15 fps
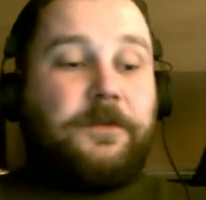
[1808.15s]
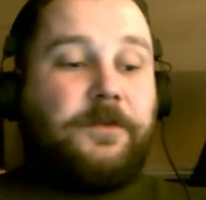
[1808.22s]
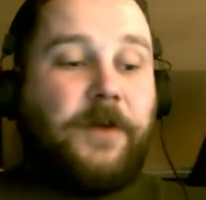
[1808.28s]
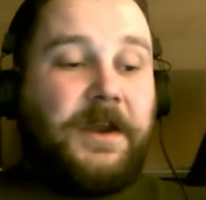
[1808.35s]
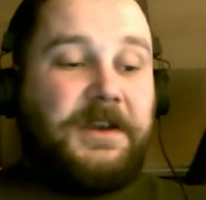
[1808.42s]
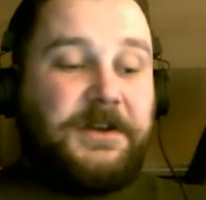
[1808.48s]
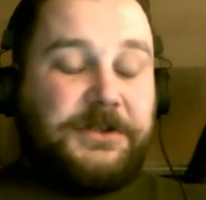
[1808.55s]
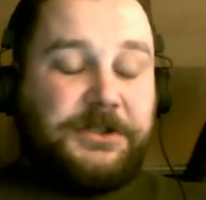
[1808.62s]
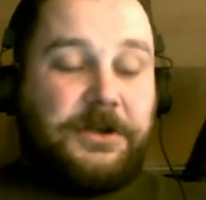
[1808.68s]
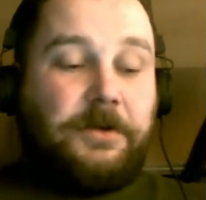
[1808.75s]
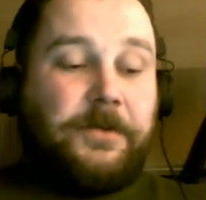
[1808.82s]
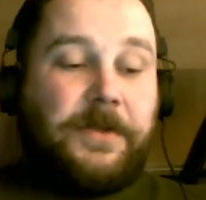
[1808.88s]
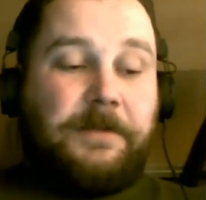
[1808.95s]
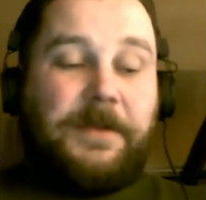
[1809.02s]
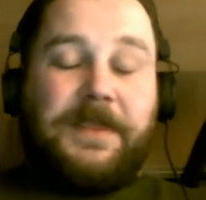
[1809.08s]
trying to
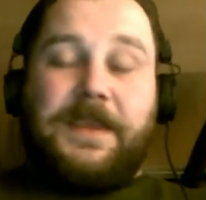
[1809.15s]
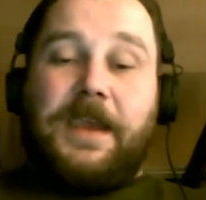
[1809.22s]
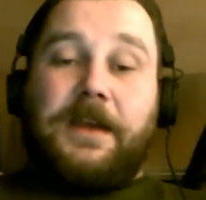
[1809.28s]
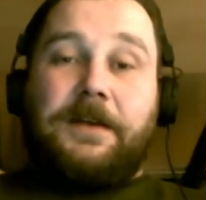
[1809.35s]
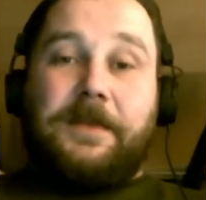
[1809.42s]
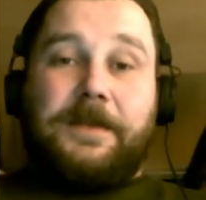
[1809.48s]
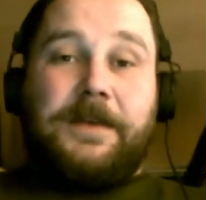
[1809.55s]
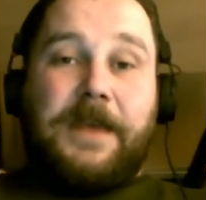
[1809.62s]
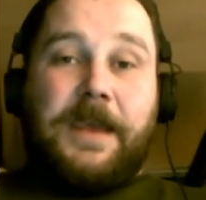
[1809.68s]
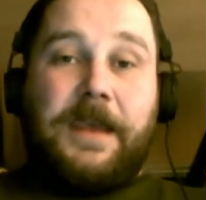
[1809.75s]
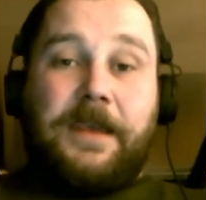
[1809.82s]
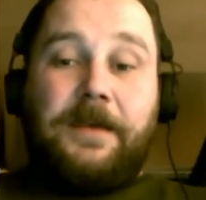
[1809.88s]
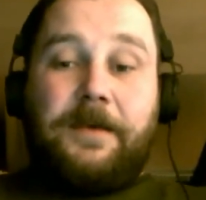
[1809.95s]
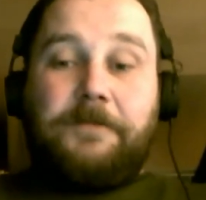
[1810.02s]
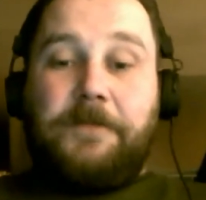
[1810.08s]
show them at the end of the
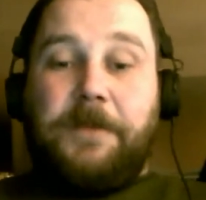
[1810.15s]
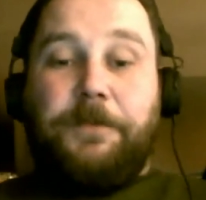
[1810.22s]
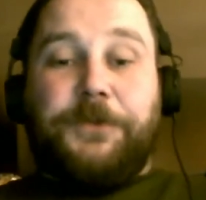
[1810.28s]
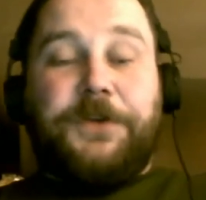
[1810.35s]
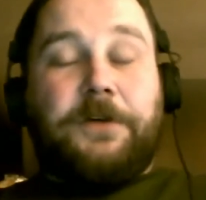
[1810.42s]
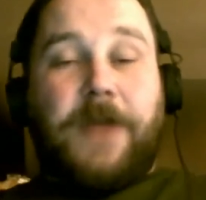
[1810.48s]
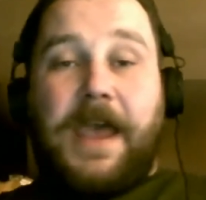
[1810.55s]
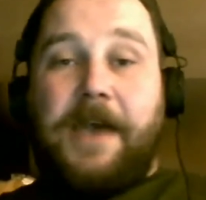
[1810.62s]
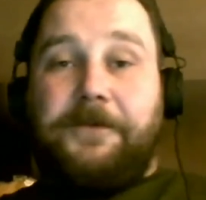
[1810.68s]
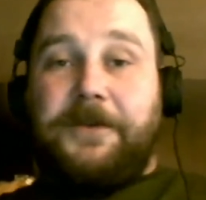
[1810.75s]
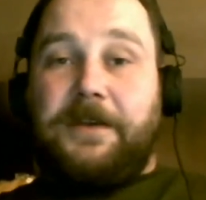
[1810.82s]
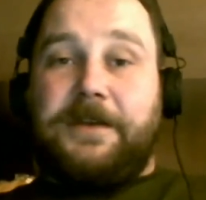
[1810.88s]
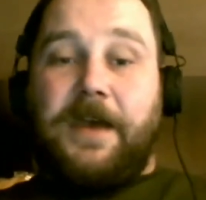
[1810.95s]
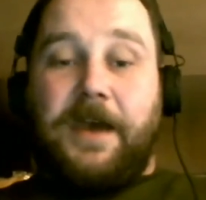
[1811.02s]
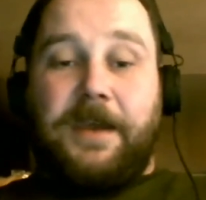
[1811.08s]
day, people don't have
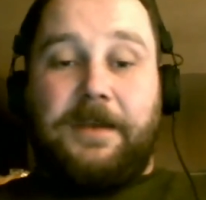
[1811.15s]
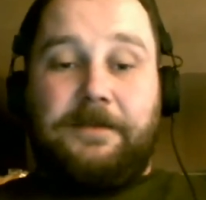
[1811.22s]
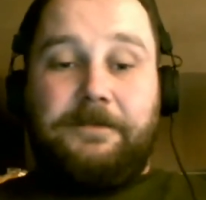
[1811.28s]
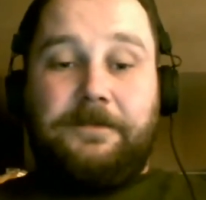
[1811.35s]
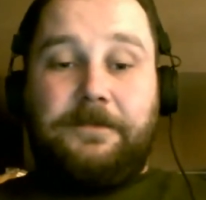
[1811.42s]
to die.